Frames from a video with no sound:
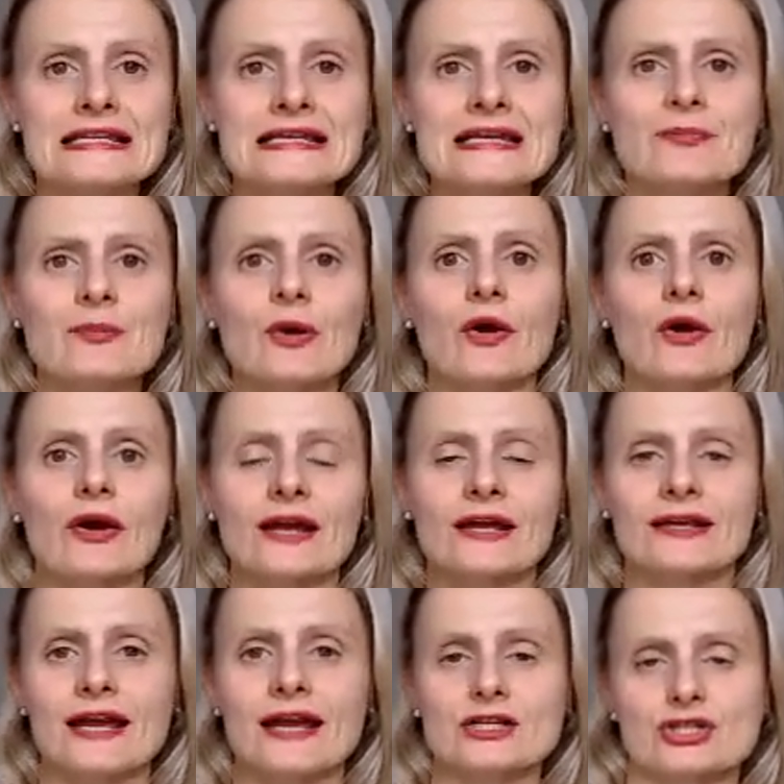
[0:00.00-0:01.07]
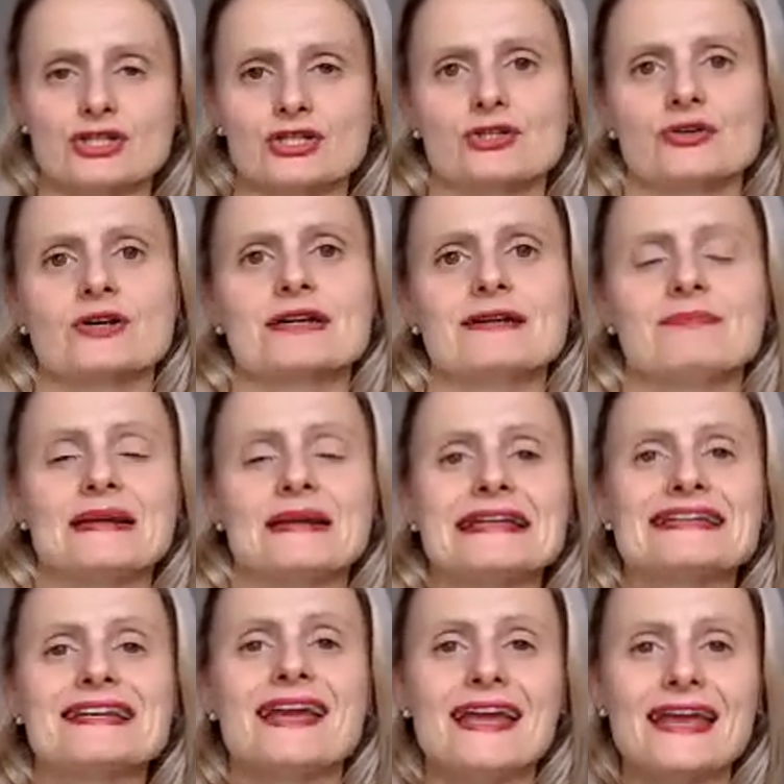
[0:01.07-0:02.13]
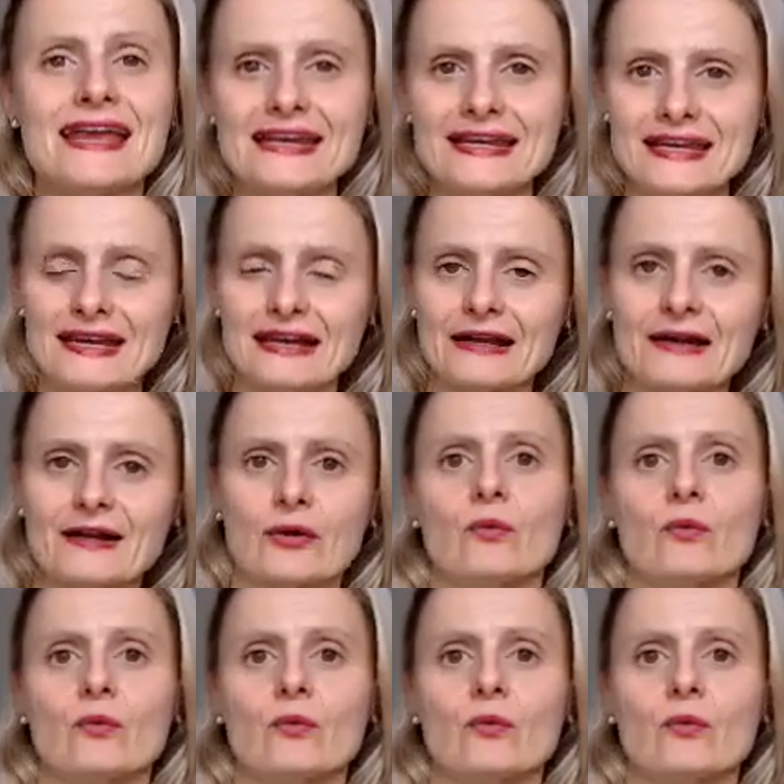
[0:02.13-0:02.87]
deeper and I just started maintaining